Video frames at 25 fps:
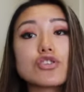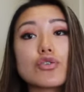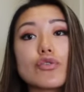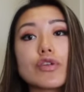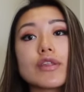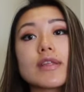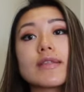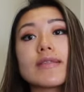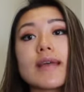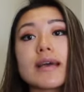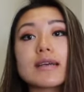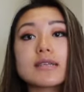So
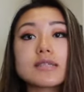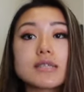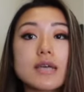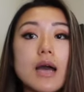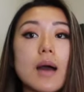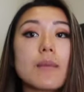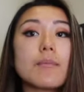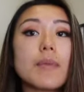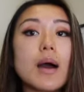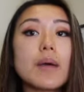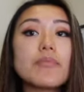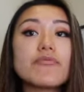in the next
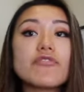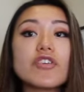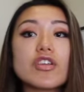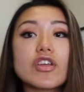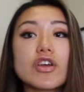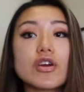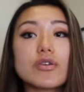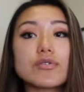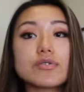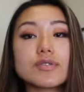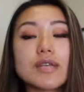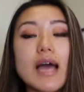come up
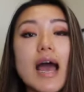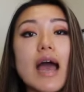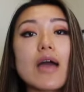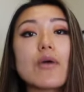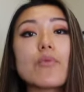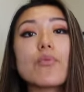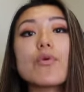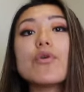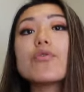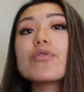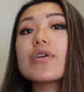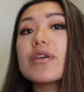videos,
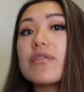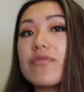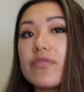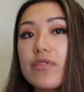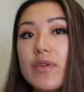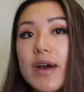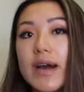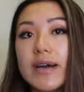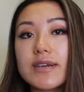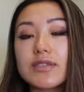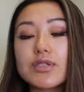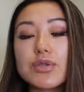I will give
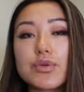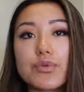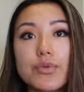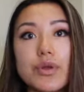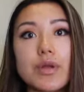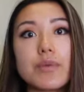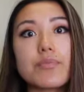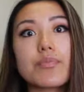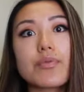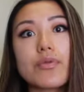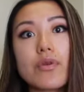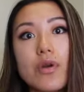you guys
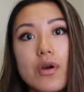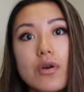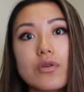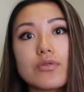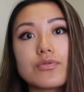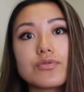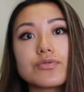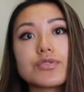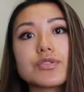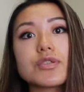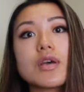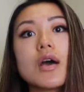three
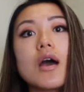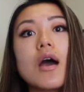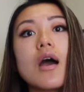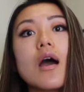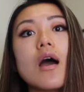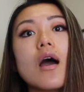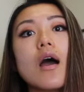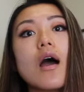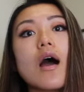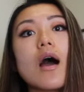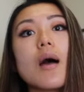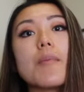pros
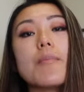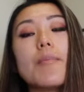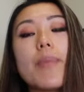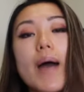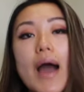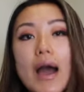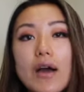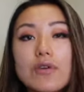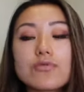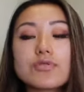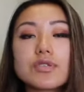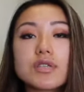
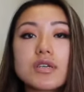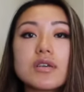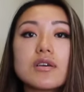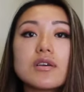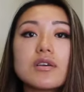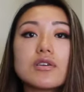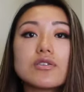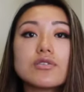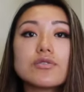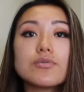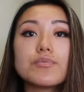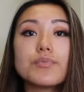about
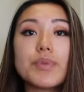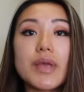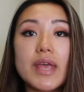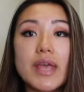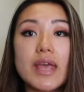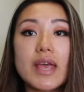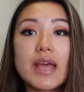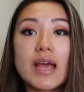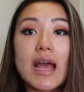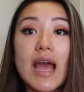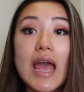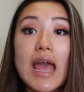
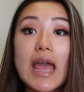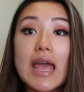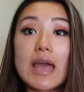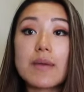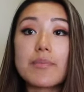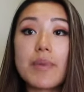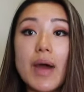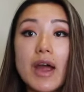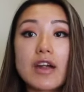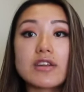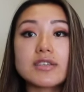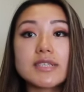being
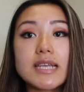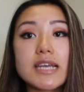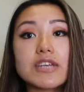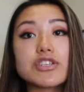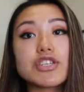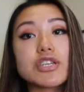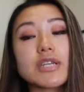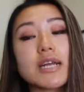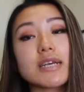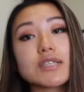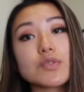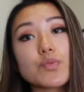a buyer's
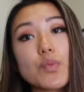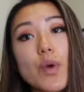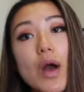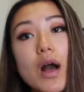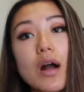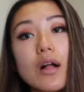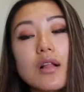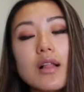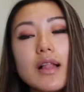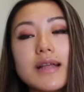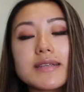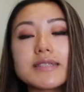agent as
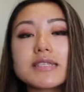well.